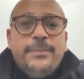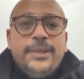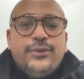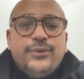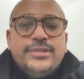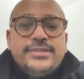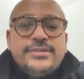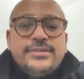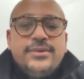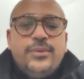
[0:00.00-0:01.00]

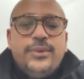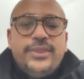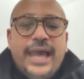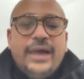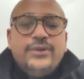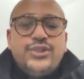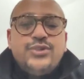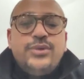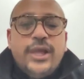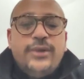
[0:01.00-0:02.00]
Because without
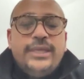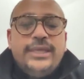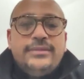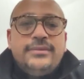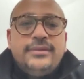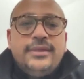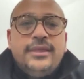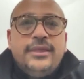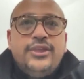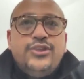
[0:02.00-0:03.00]
you knowing it,
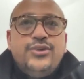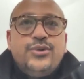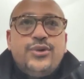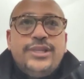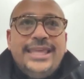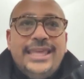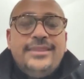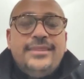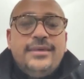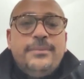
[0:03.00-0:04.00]
you could
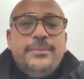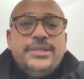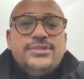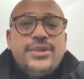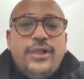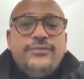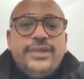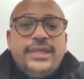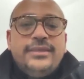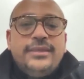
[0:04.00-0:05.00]
either be
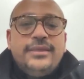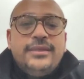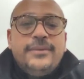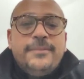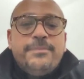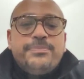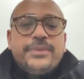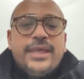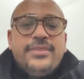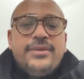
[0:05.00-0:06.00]
solving
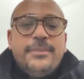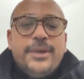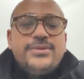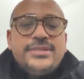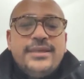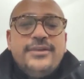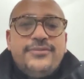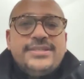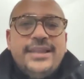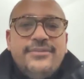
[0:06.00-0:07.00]
the most
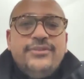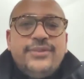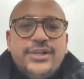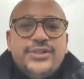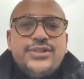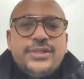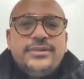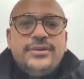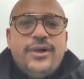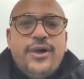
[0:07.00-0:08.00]
surface level version
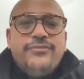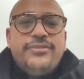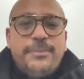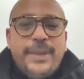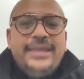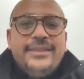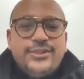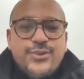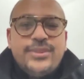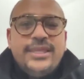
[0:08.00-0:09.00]
of the pain
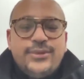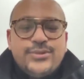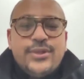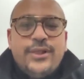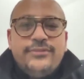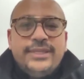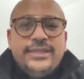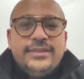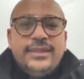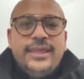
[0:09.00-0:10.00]
that you think you're solving
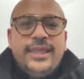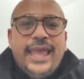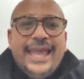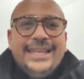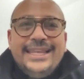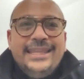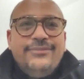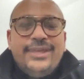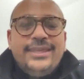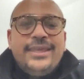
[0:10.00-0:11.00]
and
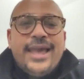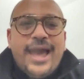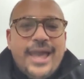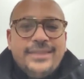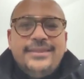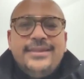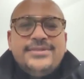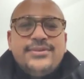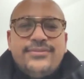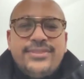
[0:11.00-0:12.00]
leaving
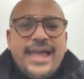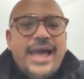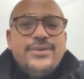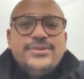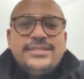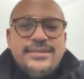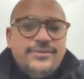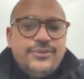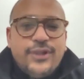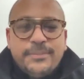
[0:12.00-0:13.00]
hundreds of thousands,
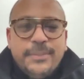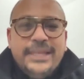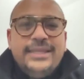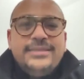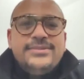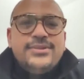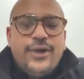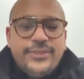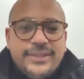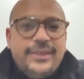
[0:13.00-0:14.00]
if not millions,
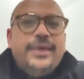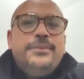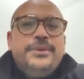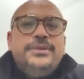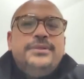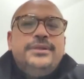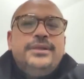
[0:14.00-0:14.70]
on the table.